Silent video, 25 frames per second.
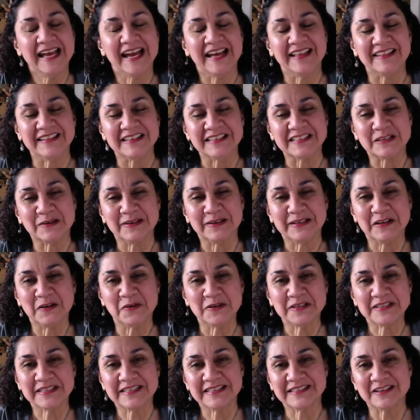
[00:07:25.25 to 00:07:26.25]
And the sewing
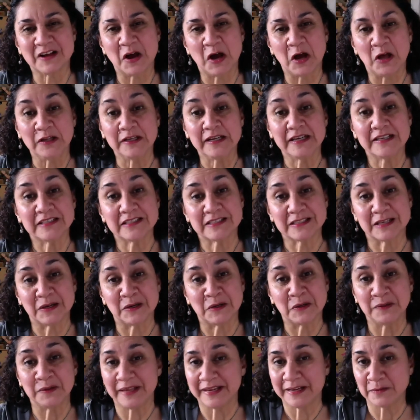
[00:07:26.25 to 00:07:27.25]
course is called
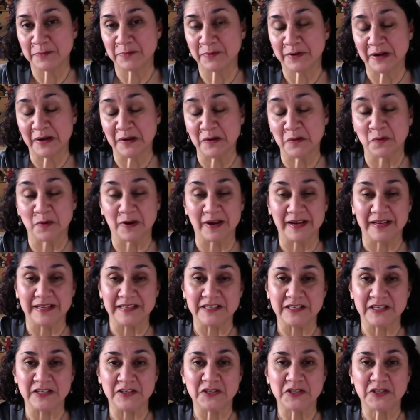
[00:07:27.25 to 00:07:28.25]
Sew Like a Pro, where I
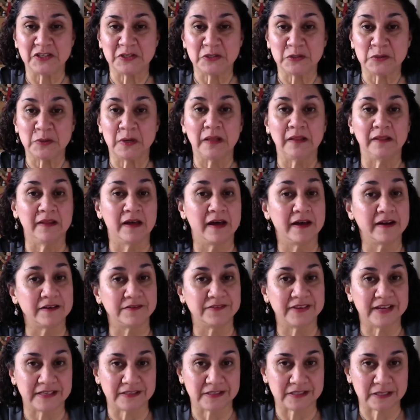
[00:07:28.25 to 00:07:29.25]
teach you a lot
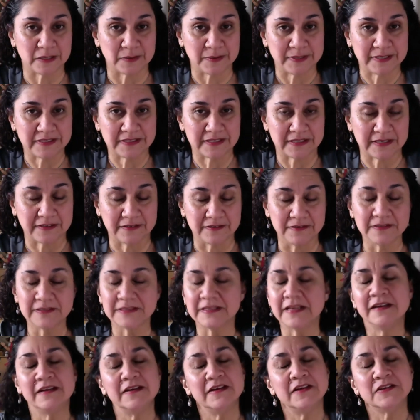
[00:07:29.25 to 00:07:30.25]
of hand sewing skills